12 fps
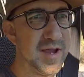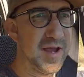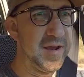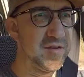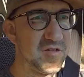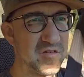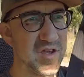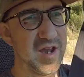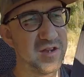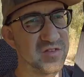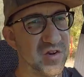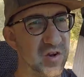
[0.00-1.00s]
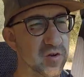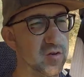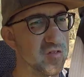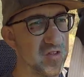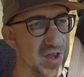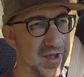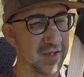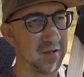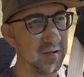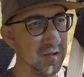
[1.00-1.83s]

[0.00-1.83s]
And it just kind of turns in